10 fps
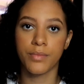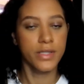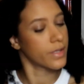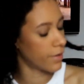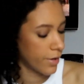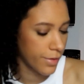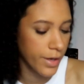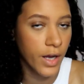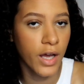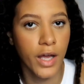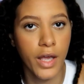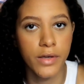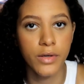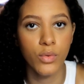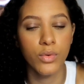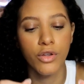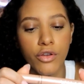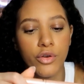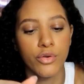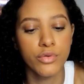the mascara that I
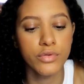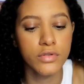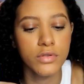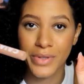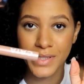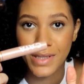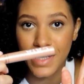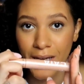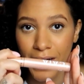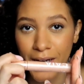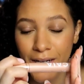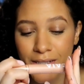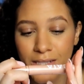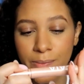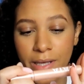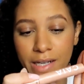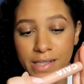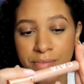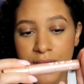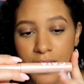used was the Caia
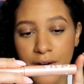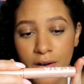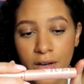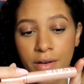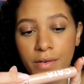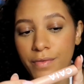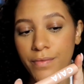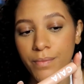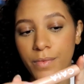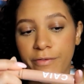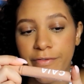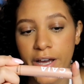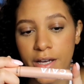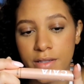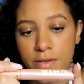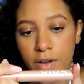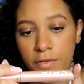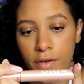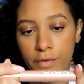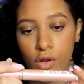Cosmetics mascara Vanz
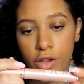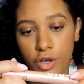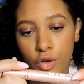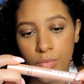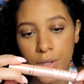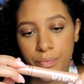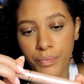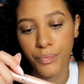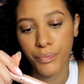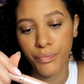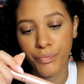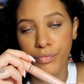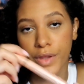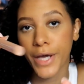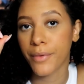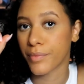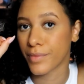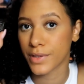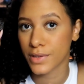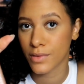Volume. Yeah,
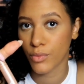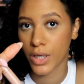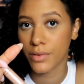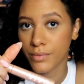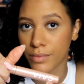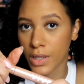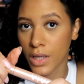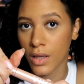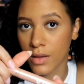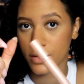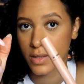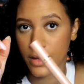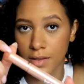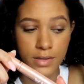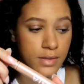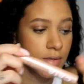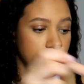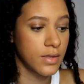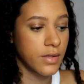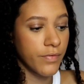this is the one. Looks like this.
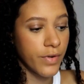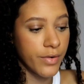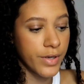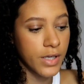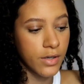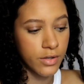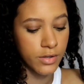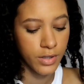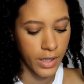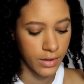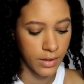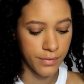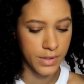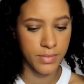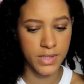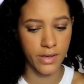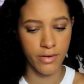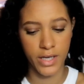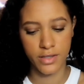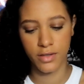It's very good. I love this
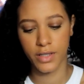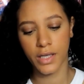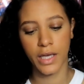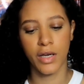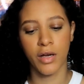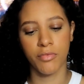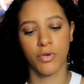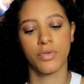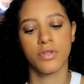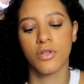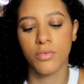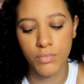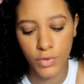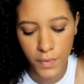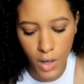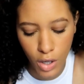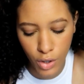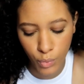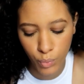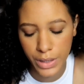mascara actually. And now I'm going to move
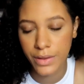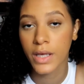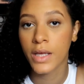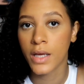on with